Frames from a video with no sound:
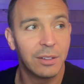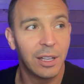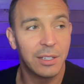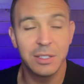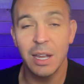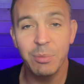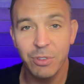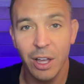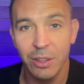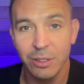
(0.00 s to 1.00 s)

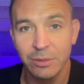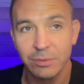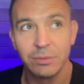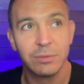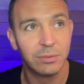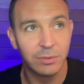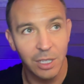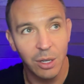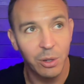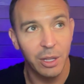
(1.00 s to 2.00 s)
stepfather, you
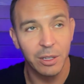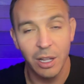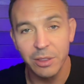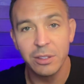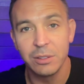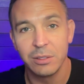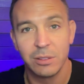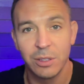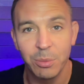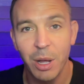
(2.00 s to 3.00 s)
know, on
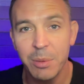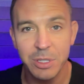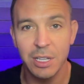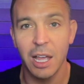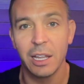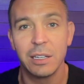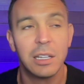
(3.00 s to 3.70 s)
their mom's side.